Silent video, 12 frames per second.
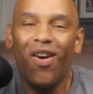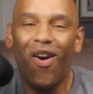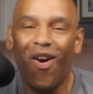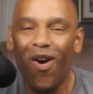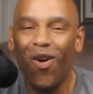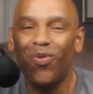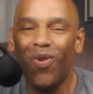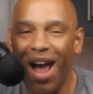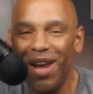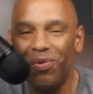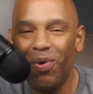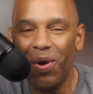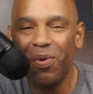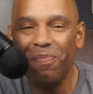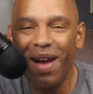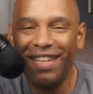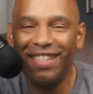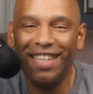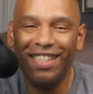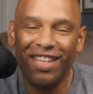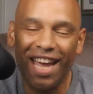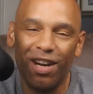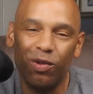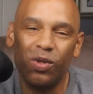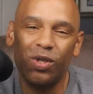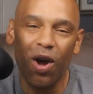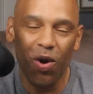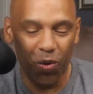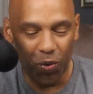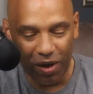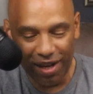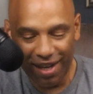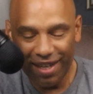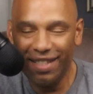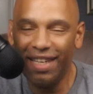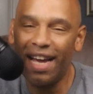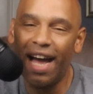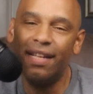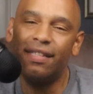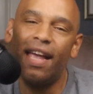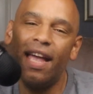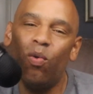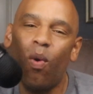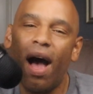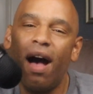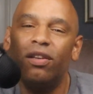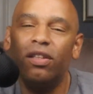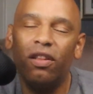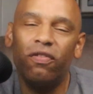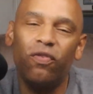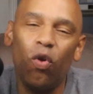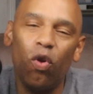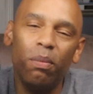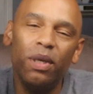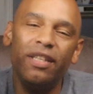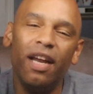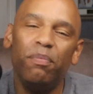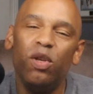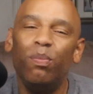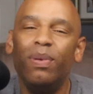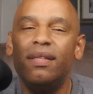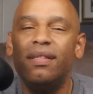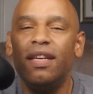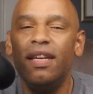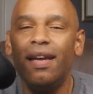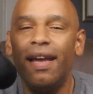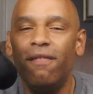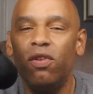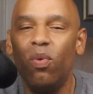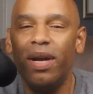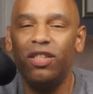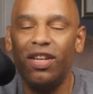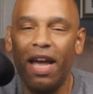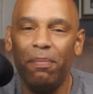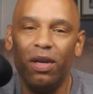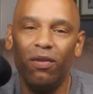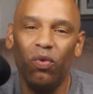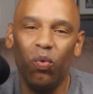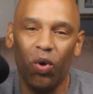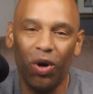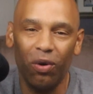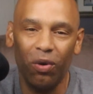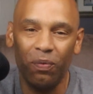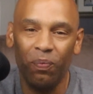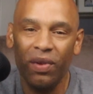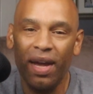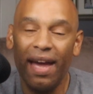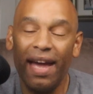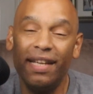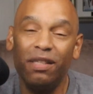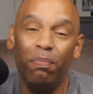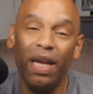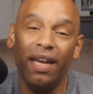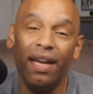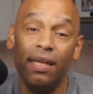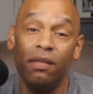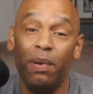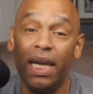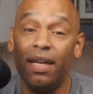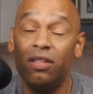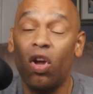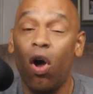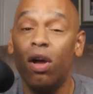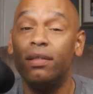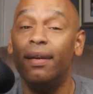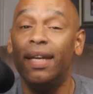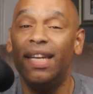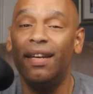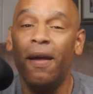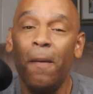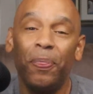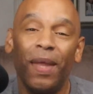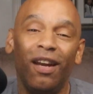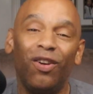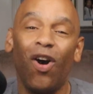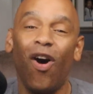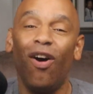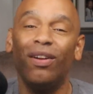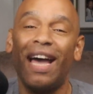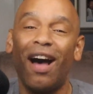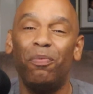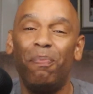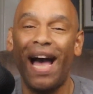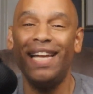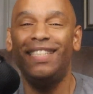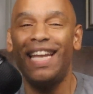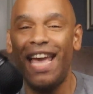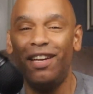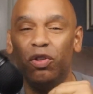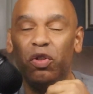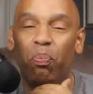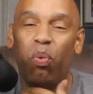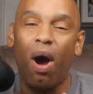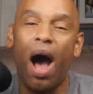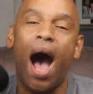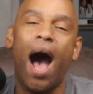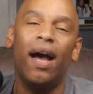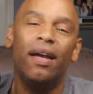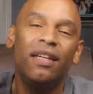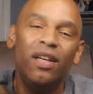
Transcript: All right, welcome back to the channel. So, Deontay Wilder, the former WBC heavyweight champion of the world, is being taunted and called out by Daniel Dubois,